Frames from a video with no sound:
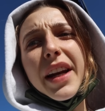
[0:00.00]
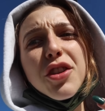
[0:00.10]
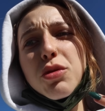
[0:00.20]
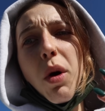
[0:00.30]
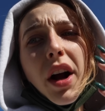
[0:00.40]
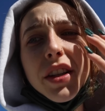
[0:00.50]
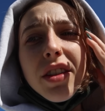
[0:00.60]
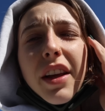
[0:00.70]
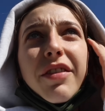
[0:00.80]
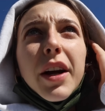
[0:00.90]
I just walk
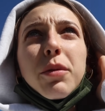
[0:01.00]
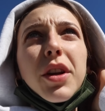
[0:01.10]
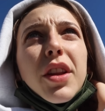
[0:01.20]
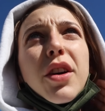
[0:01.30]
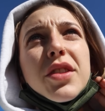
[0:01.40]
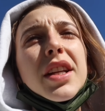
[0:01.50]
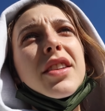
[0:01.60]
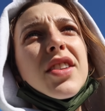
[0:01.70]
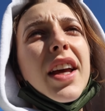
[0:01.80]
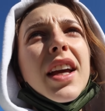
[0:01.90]
until I find one of those, and
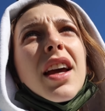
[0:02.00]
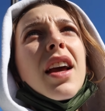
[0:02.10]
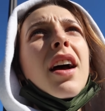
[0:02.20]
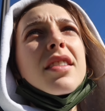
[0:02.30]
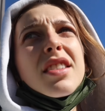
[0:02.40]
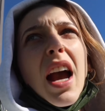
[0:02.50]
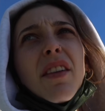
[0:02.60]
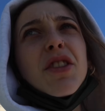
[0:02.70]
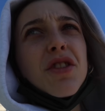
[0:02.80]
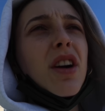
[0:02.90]
it's like a
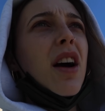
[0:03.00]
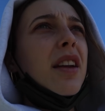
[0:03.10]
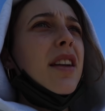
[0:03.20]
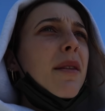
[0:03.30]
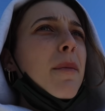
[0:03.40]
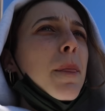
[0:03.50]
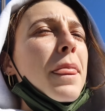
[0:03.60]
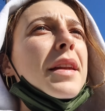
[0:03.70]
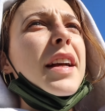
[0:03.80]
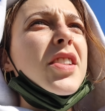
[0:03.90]
scavenger hunt.
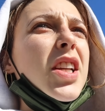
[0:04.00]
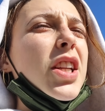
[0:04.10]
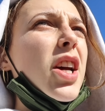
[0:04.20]
Next thing you